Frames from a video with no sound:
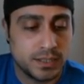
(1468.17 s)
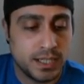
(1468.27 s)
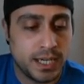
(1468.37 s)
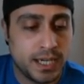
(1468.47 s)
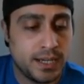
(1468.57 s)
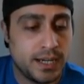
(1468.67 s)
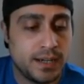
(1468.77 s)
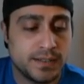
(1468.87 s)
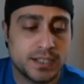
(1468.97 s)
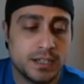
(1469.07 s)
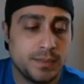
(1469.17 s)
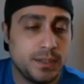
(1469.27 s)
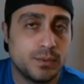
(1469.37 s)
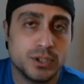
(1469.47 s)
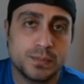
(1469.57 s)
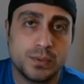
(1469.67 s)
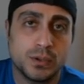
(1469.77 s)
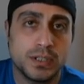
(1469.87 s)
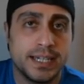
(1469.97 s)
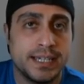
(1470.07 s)
And it's going to be
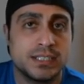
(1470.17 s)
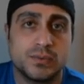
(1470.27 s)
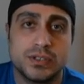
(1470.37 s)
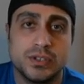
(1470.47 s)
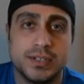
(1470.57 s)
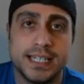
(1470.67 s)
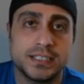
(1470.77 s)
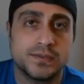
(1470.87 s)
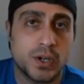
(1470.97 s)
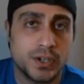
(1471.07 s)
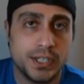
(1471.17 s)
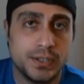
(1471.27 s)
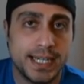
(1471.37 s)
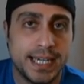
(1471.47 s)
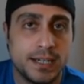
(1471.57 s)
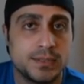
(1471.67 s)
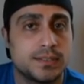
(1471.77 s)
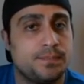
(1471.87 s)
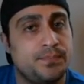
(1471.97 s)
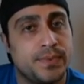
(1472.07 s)
push-pull legs with 2 days of cardio and abs